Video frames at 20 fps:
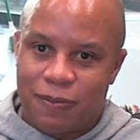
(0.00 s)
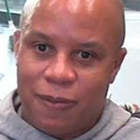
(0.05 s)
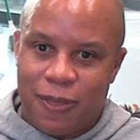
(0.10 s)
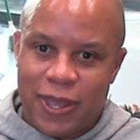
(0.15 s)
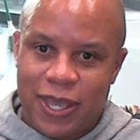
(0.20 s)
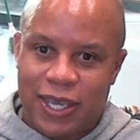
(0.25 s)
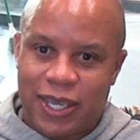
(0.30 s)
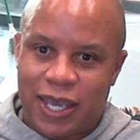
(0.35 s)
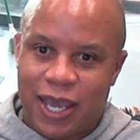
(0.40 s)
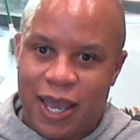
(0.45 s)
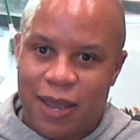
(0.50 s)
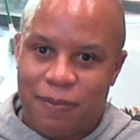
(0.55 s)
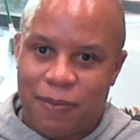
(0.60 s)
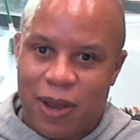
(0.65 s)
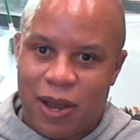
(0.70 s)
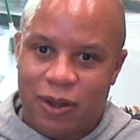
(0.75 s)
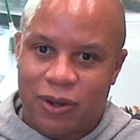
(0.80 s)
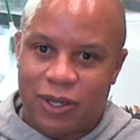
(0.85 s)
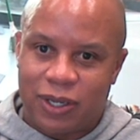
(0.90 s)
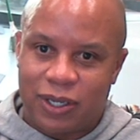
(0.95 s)
He came
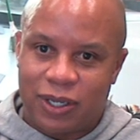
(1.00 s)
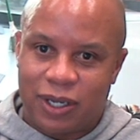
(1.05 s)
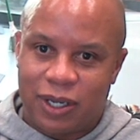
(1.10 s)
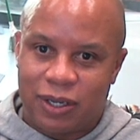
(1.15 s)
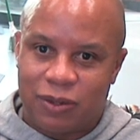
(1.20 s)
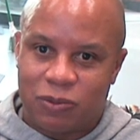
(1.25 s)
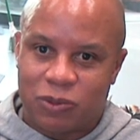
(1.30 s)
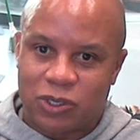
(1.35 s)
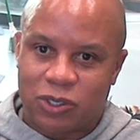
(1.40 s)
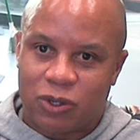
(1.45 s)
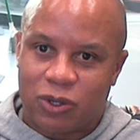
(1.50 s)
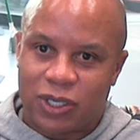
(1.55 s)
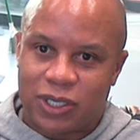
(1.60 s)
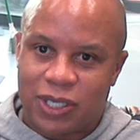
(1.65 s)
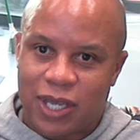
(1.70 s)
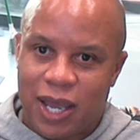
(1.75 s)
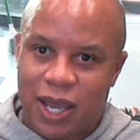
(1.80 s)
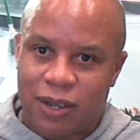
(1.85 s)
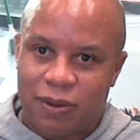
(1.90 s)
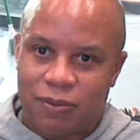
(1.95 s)
out and was on
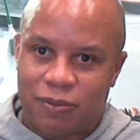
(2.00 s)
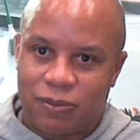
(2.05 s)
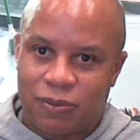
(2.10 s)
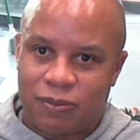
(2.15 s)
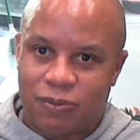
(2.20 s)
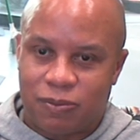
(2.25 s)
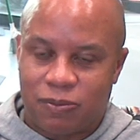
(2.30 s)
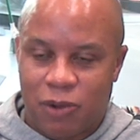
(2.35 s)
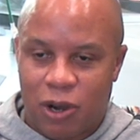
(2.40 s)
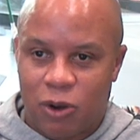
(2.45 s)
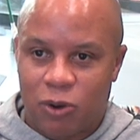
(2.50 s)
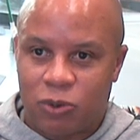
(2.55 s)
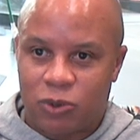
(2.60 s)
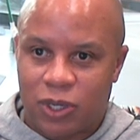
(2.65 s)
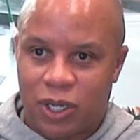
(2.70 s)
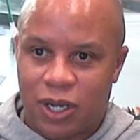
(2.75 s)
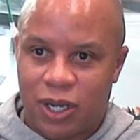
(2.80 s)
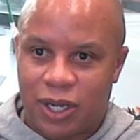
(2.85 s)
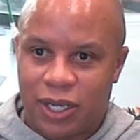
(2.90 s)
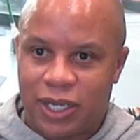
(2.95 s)
attack
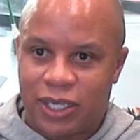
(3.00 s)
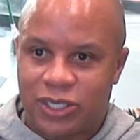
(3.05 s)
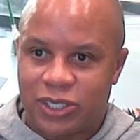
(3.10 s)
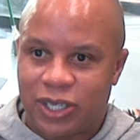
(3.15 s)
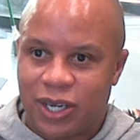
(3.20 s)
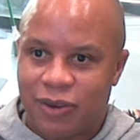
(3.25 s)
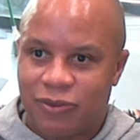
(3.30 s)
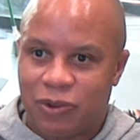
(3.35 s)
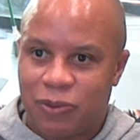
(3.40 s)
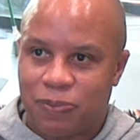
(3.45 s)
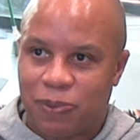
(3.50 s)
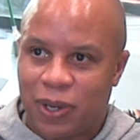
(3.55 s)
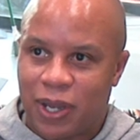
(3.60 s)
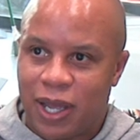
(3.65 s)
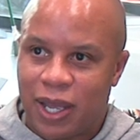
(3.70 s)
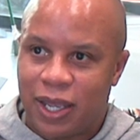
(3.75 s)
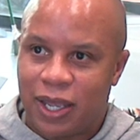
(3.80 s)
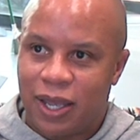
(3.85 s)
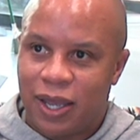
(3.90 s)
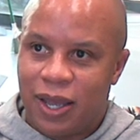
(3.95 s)
mode each and every
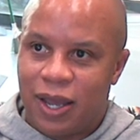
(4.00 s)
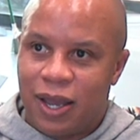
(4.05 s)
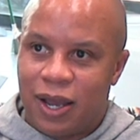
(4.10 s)
play.